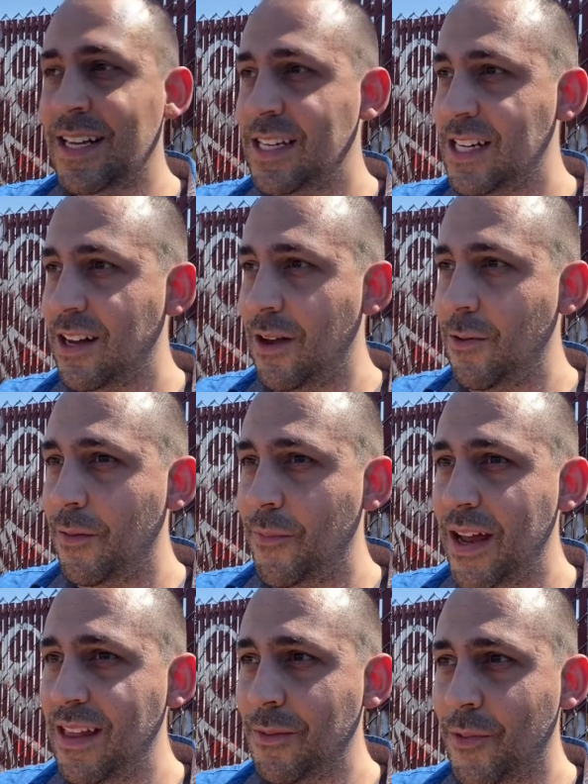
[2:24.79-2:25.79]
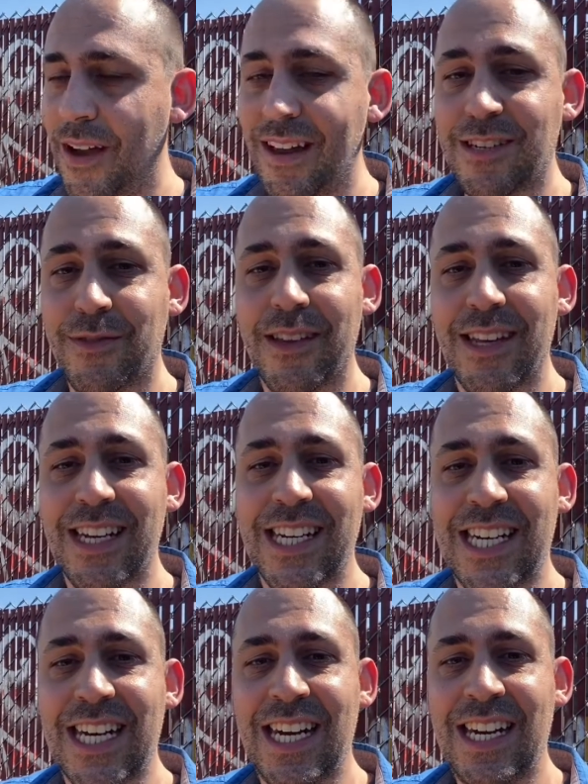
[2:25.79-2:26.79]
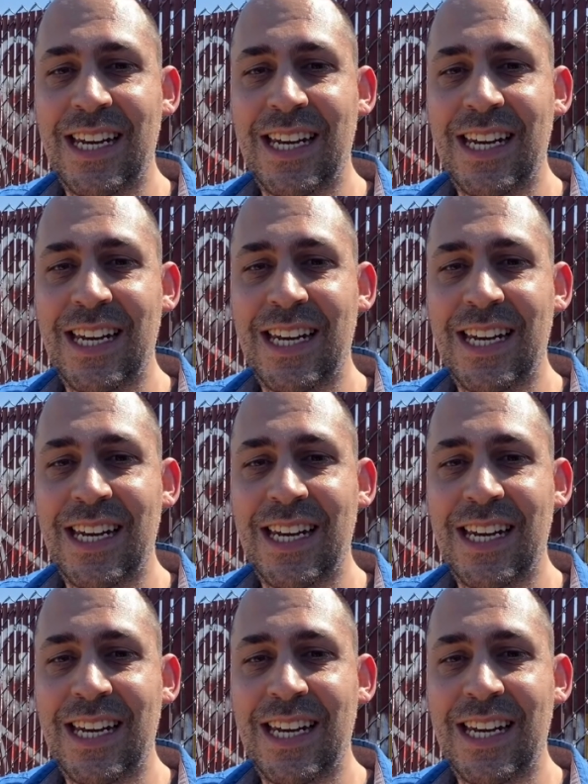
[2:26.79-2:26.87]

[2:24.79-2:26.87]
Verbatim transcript: So I will pay the price for this,